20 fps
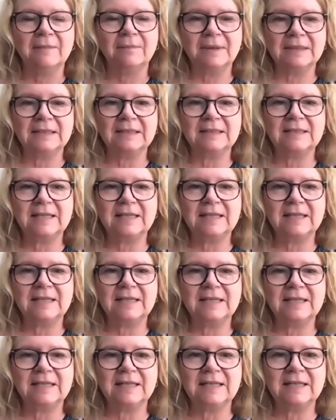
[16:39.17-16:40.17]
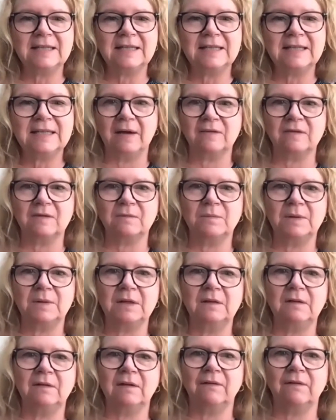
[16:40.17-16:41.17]
but it does open up the
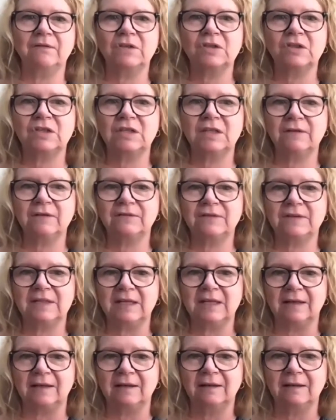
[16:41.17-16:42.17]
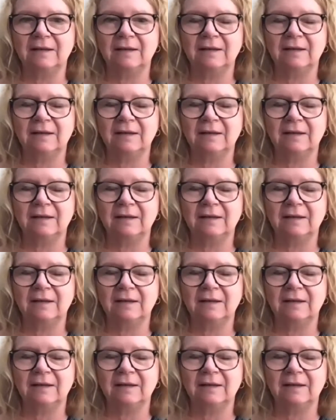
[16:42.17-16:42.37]
possibility of shifting,